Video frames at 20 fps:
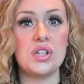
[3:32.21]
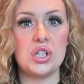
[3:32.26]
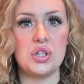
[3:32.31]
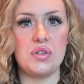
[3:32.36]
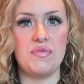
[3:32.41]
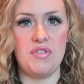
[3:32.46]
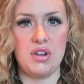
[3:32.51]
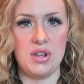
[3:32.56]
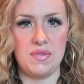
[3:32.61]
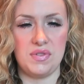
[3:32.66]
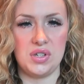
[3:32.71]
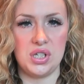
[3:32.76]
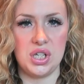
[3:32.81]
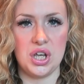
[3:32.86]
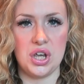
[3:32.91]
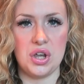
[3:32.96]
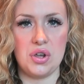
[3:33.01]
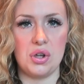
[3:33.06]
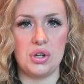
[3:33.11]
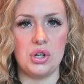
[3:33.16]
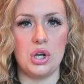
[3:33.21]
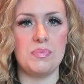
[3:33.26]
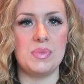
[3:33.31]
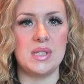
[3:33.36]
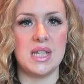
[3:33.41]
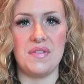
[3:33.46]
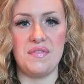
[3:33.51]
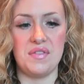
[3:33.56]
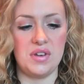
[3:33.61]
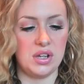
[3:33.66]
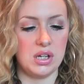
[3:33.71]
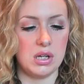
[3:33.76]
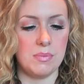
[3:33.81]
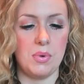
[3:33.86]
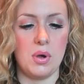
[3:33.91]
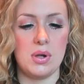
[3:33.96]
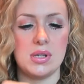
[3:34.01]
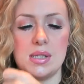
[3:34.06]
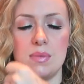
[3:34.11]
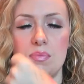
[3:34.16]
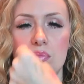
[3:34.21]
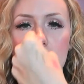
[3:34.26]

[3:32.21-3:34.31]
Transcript: do 3 for 2, and I'm definitely going to buy some